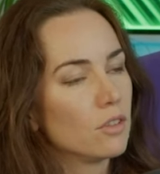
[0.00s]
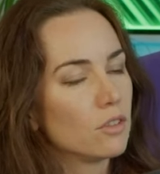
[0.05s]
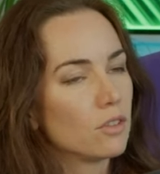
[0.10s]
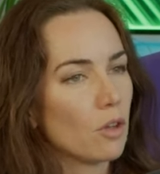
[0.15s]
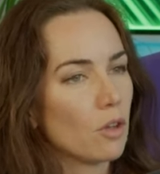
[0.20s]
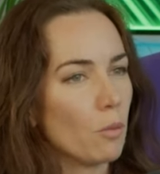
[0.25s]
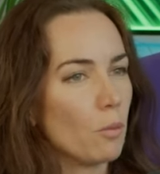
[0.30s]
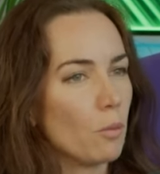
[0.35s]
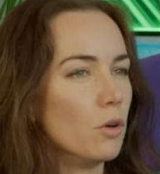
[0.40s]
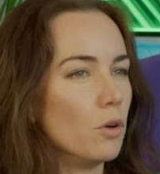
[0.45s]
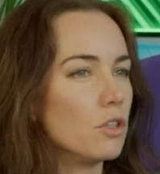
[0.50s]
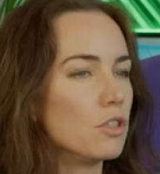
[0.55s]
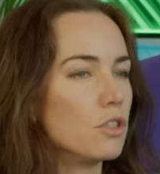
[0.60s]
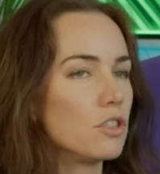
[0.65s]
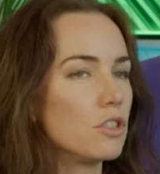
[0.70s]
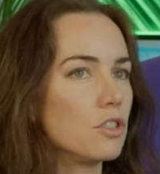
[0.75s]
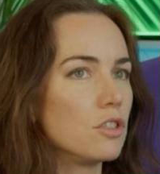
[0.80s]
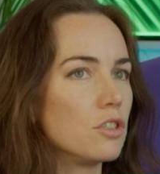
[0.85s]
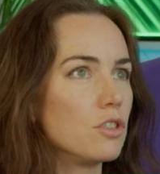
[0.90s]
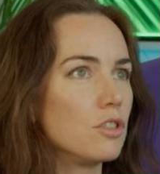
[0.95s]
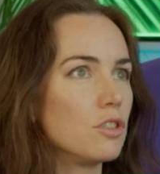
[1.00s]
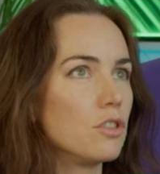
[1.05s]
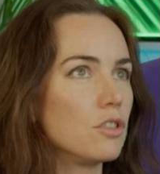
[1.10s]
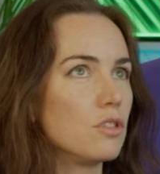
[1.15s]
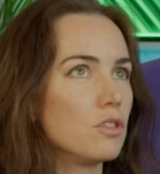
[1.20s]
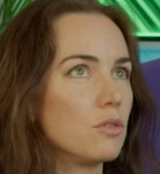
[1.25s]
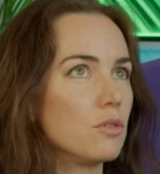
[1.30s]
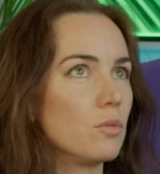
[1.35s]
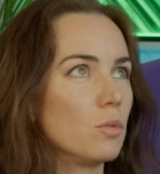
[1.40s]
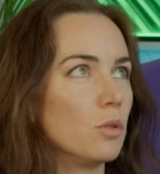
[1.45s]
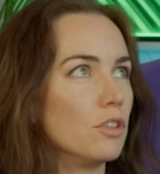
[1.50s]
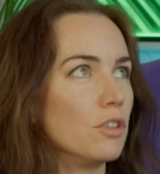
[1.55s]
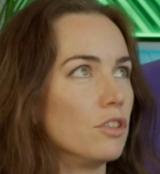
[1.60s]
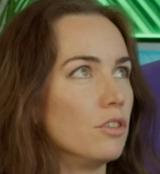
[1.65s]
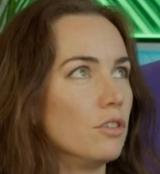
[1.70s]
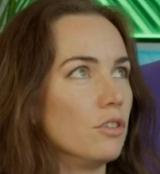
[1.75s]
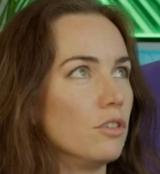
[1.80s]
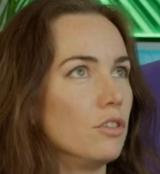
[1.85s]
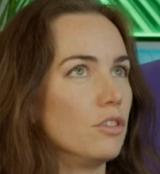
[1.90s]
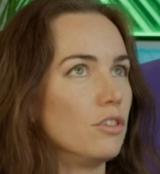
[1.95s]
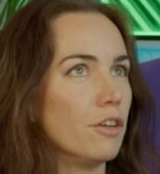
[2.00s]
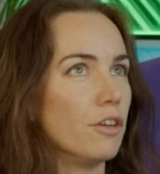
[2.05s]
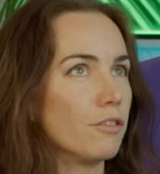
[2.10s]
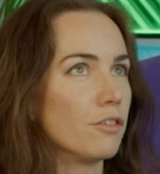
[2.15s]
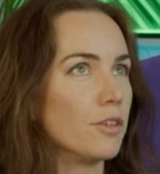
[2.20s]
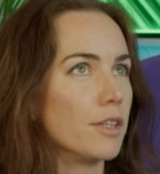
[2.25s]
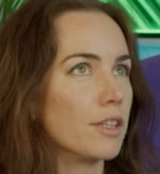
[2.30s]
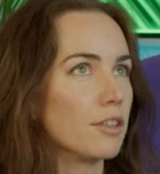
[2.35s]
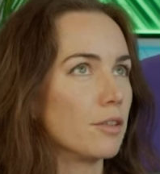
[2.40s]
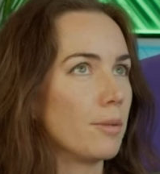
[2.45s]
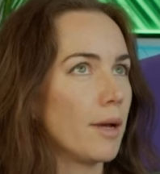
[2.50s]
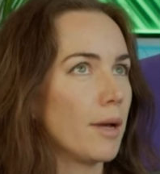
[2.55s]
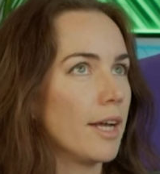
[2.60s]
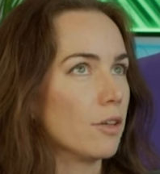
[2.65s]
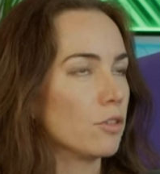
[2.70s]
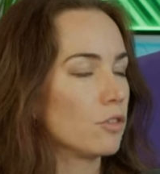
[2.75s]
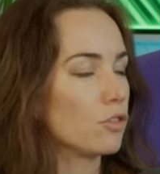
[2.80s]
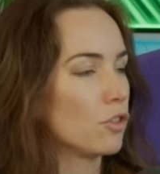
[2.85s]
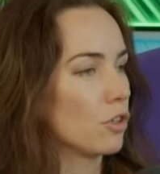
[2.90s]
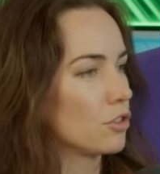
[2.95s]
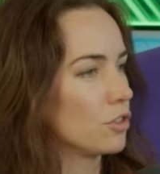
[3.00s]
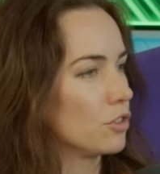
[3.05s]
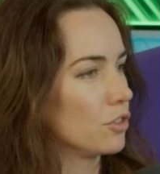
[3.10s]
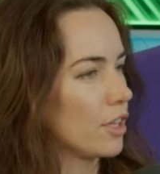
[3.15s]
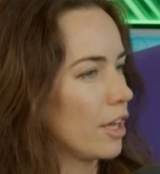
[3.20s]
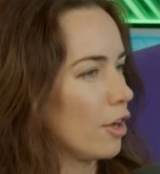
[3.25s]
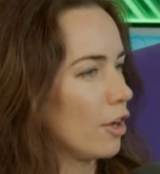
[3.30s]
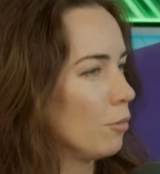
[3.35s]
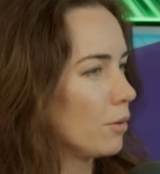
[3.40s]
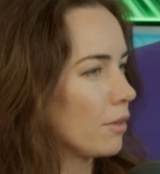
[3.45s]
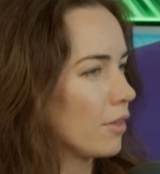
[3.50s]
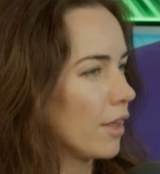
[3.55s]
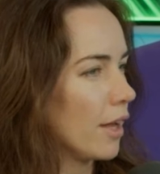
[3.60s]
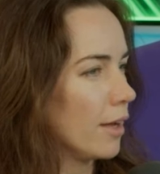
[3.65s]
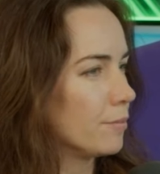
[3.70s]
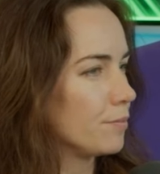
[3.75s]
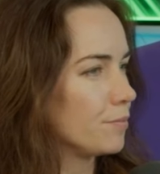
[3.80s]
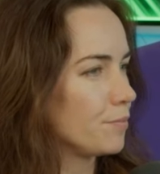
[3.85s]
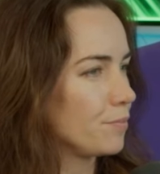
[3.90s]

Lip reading: So would differing the payout structures help with that?